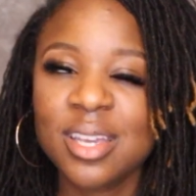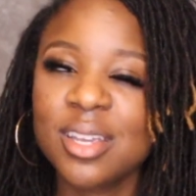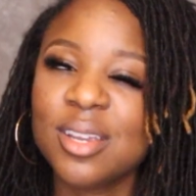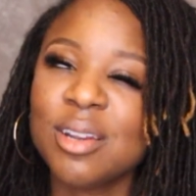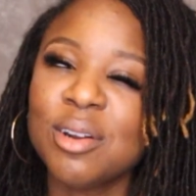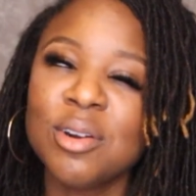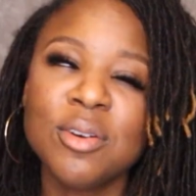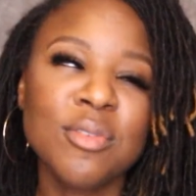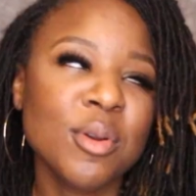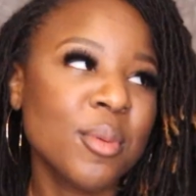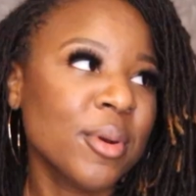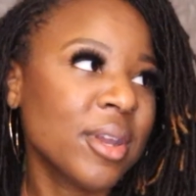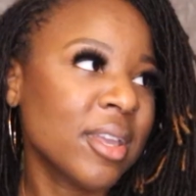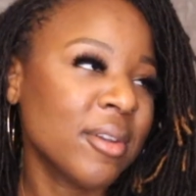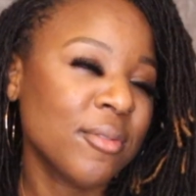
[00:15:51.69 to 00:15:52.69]
You're
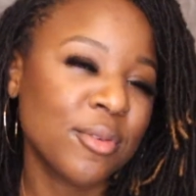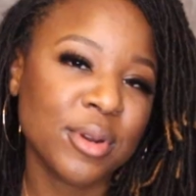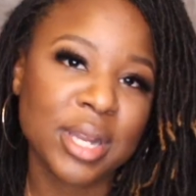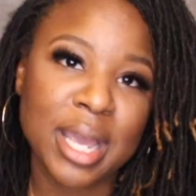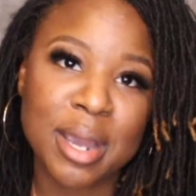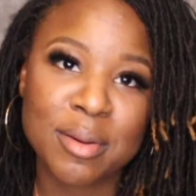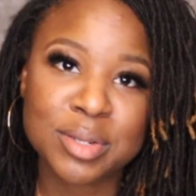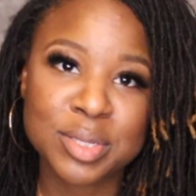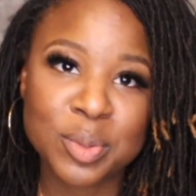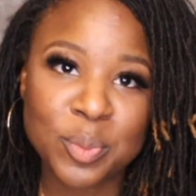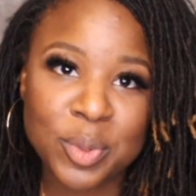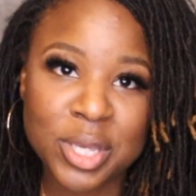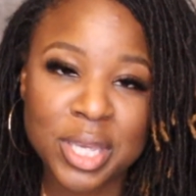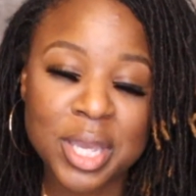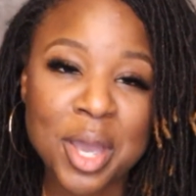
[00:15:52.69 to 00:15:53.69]
overworking 40 hours a
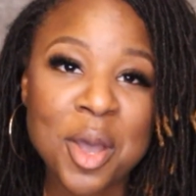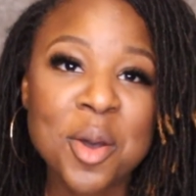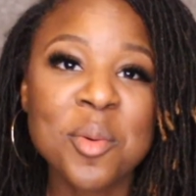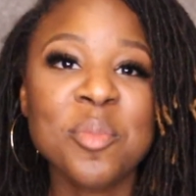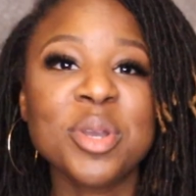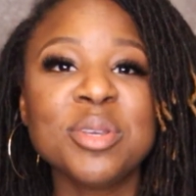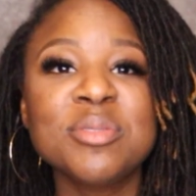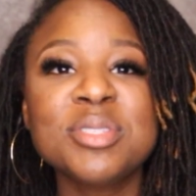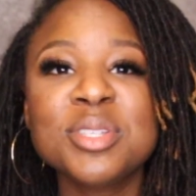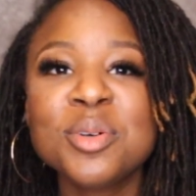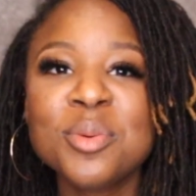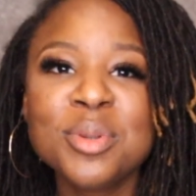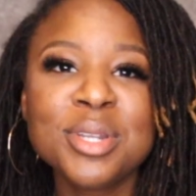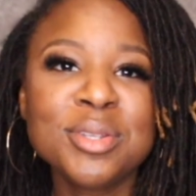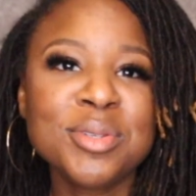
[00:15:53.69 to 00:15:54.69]
week, but you still
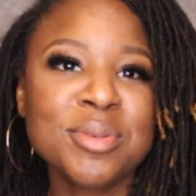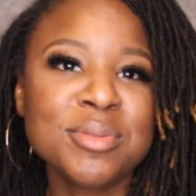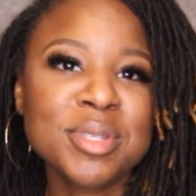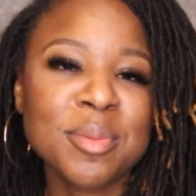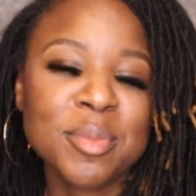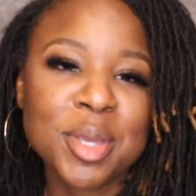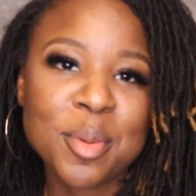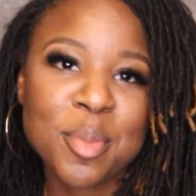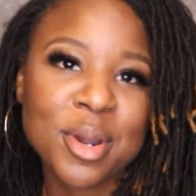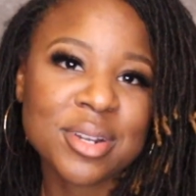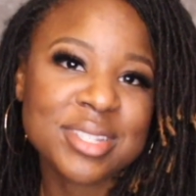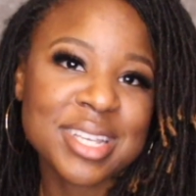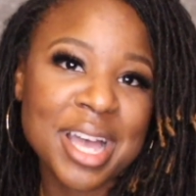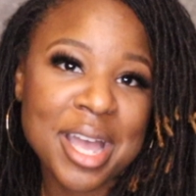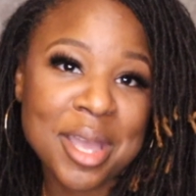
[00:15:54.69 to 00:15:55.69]
want to do something
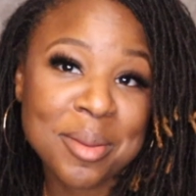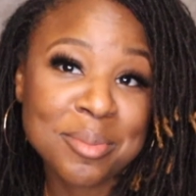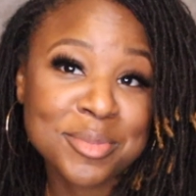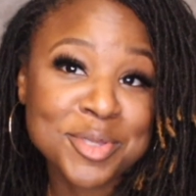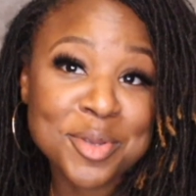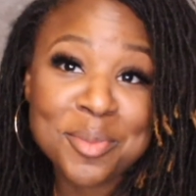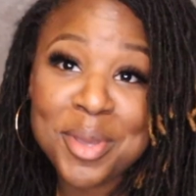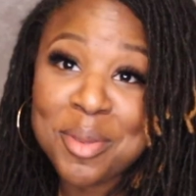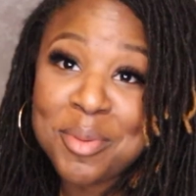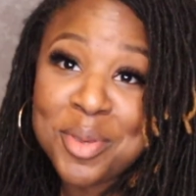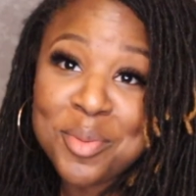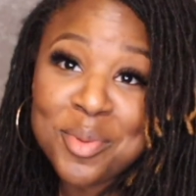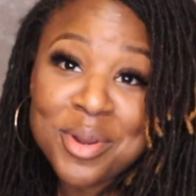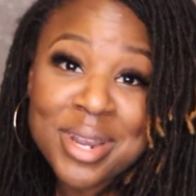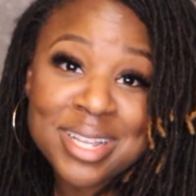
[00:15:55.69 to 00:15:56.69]
part-time. So maybe
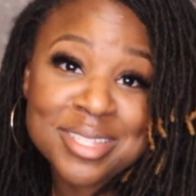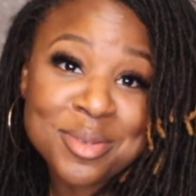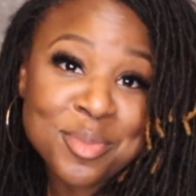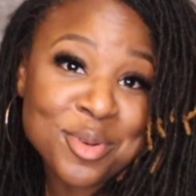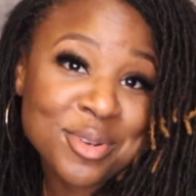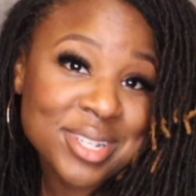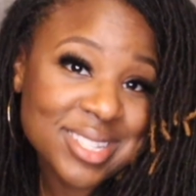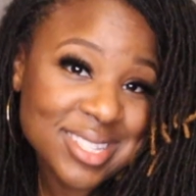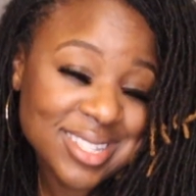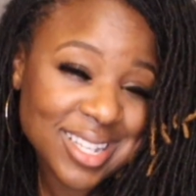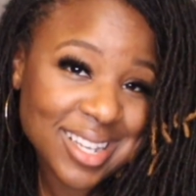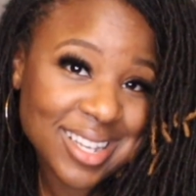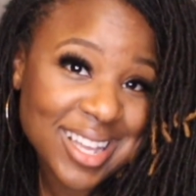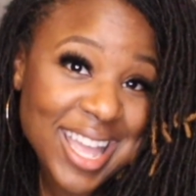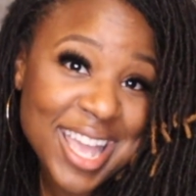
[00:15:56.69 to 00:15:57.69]
you work as a
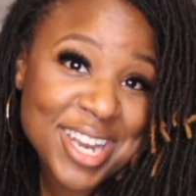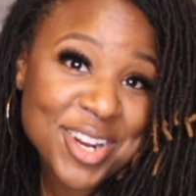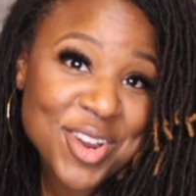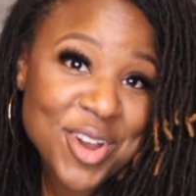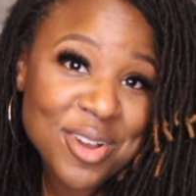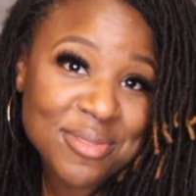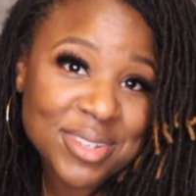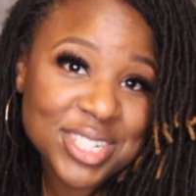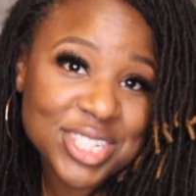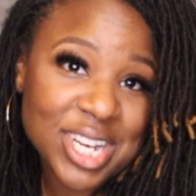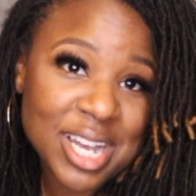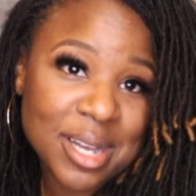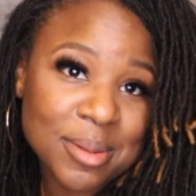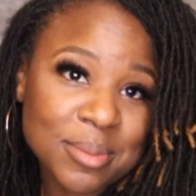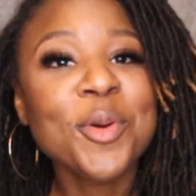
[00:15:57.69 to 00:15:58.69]
barista in a coffee
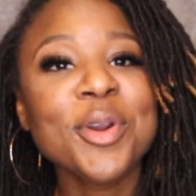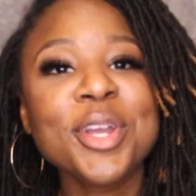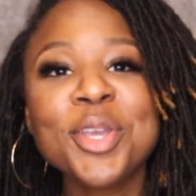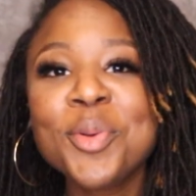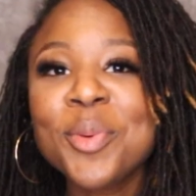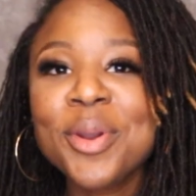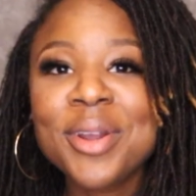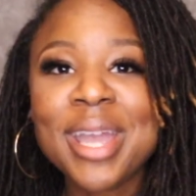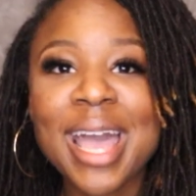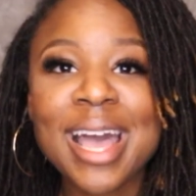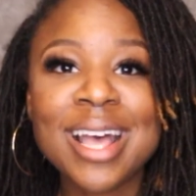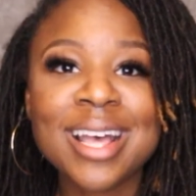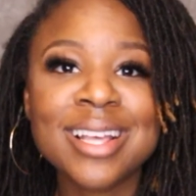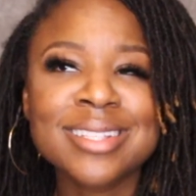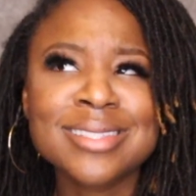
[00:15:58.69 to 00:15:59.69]
shop, or you work
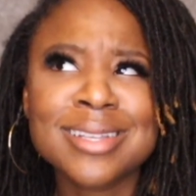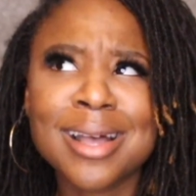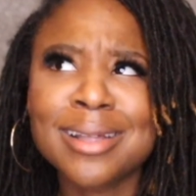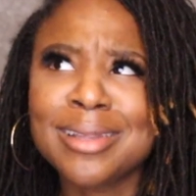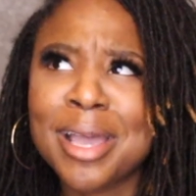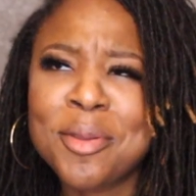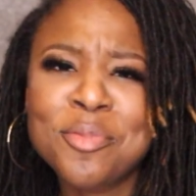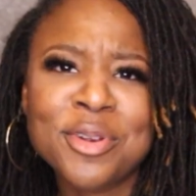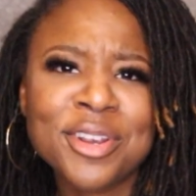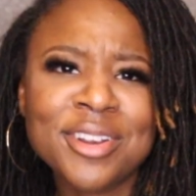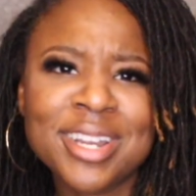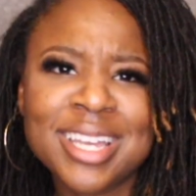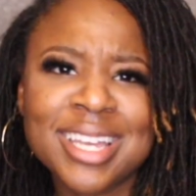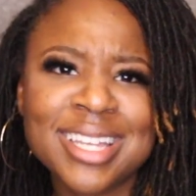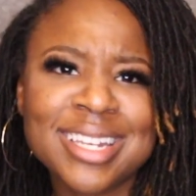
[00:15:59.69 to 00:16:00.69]
as a
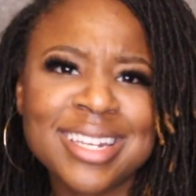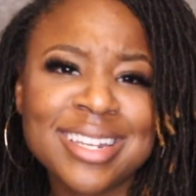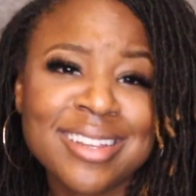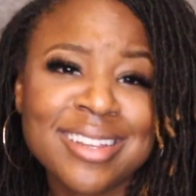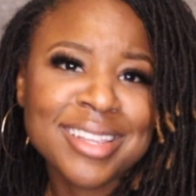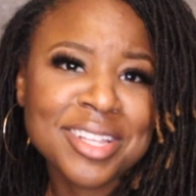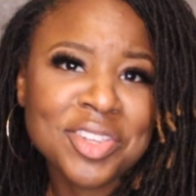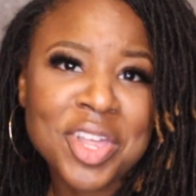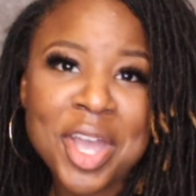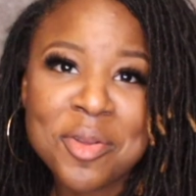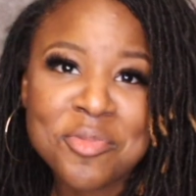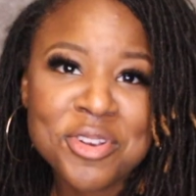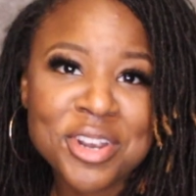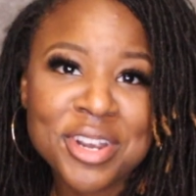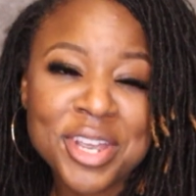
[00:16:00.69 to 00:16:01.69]
librarian the
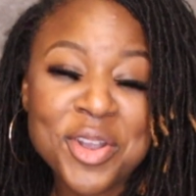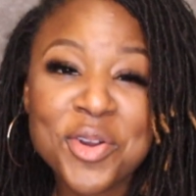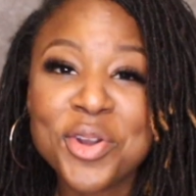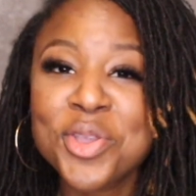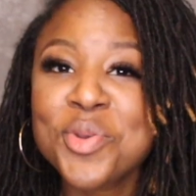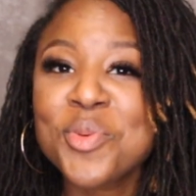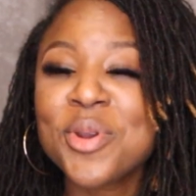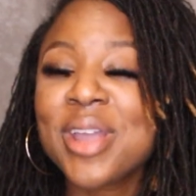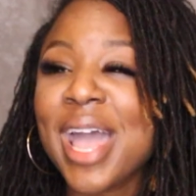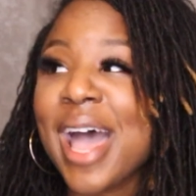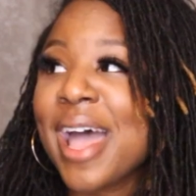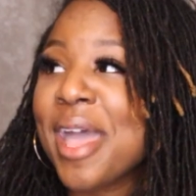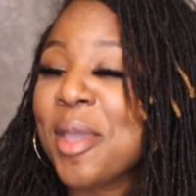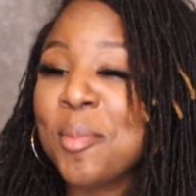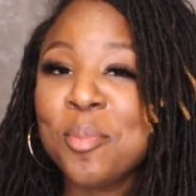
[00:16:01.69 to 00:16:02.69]
library, or you work
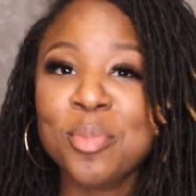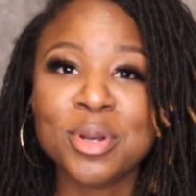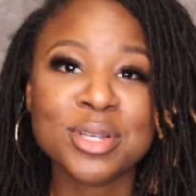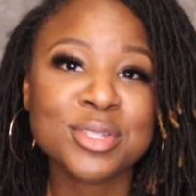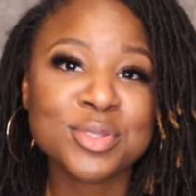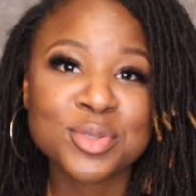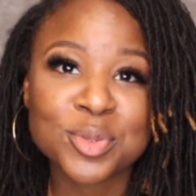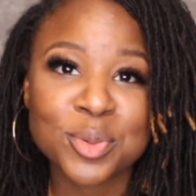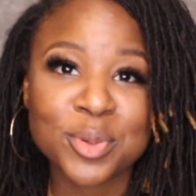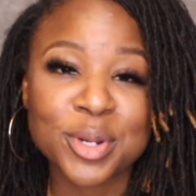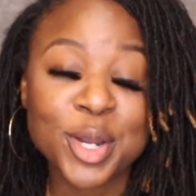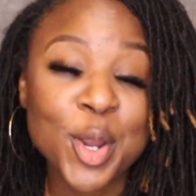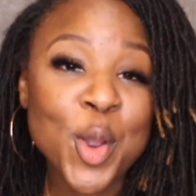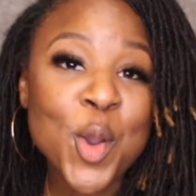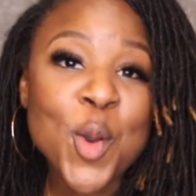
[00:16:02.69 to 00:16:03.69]
at a
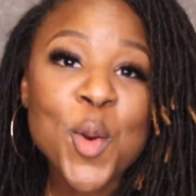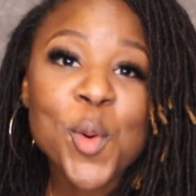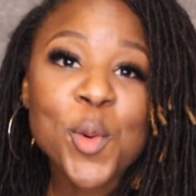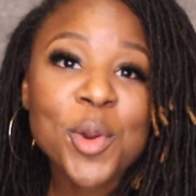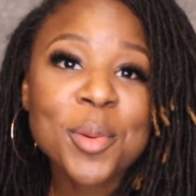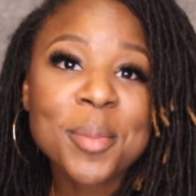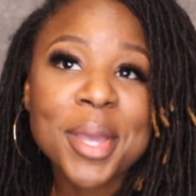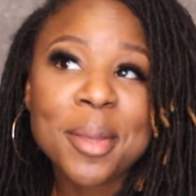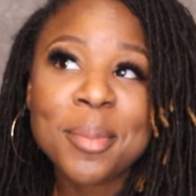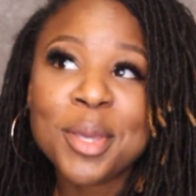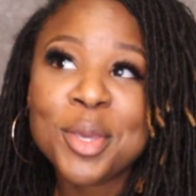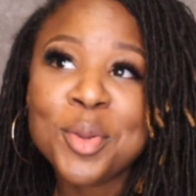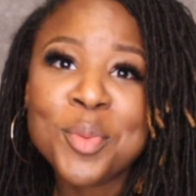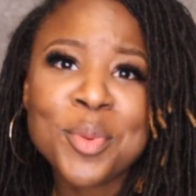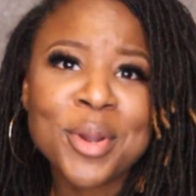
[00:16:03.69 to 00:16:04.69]
bookstore, or maybe
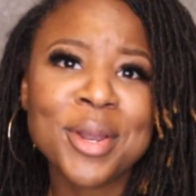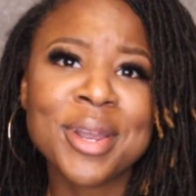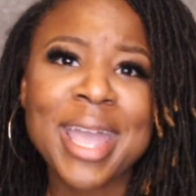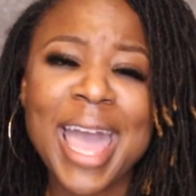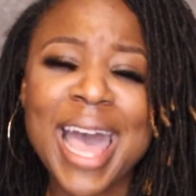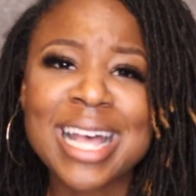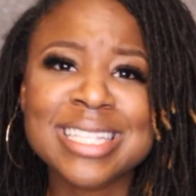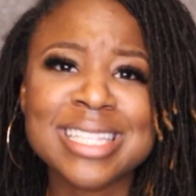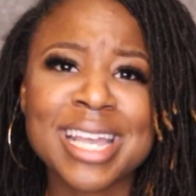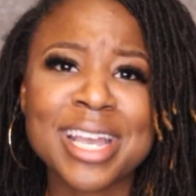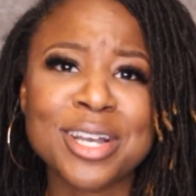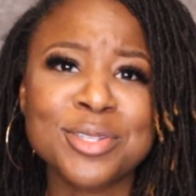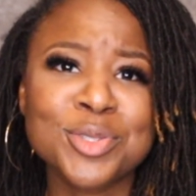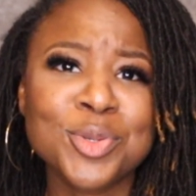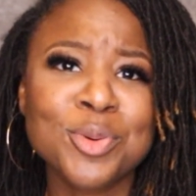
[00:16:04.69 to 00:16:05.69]
you work as like
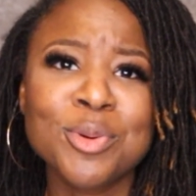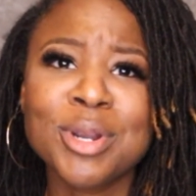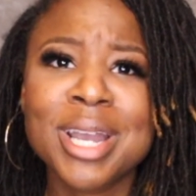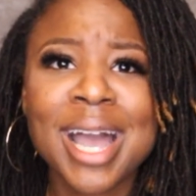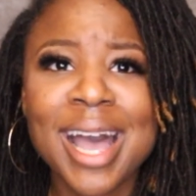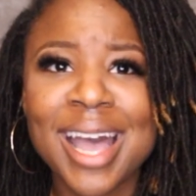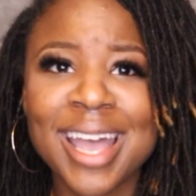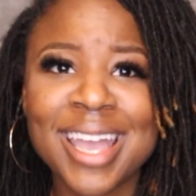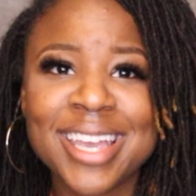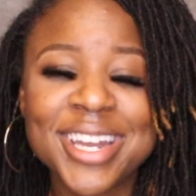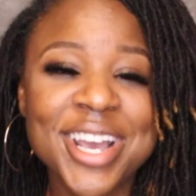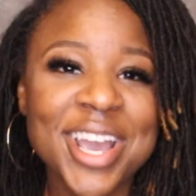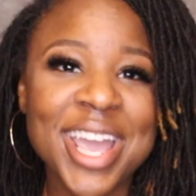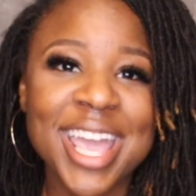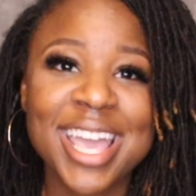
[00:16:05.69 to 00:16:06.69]
a tour guide
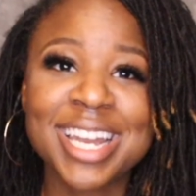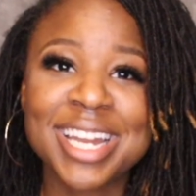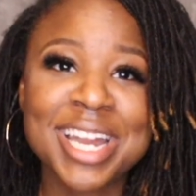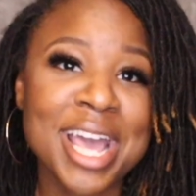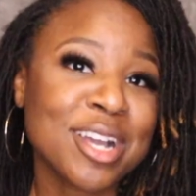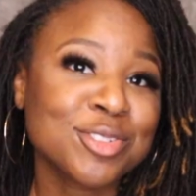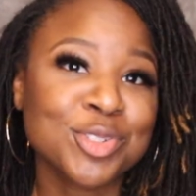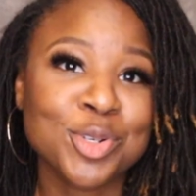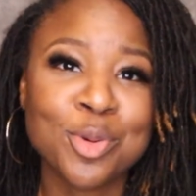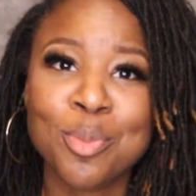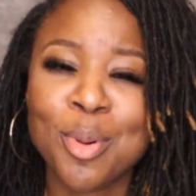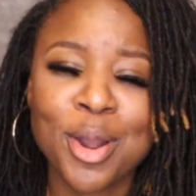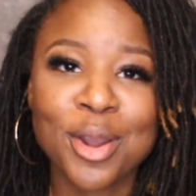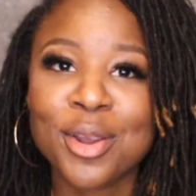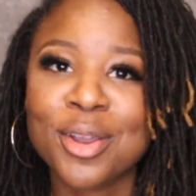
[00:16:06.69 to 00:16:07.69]
in a national
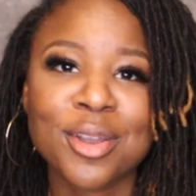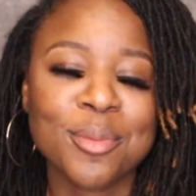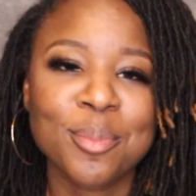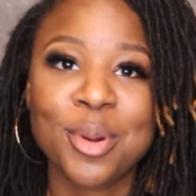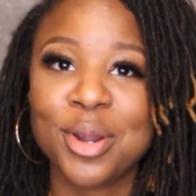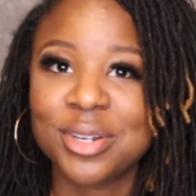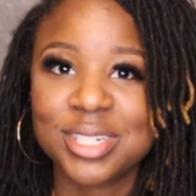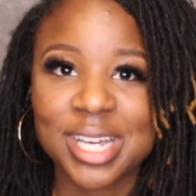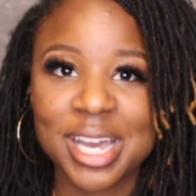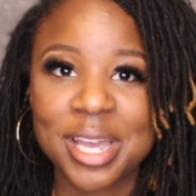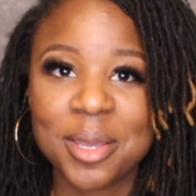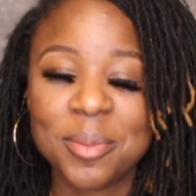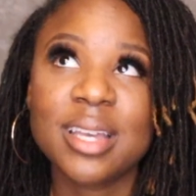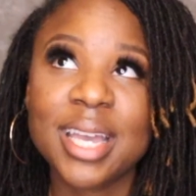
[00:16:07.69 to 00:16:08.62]
park part-time.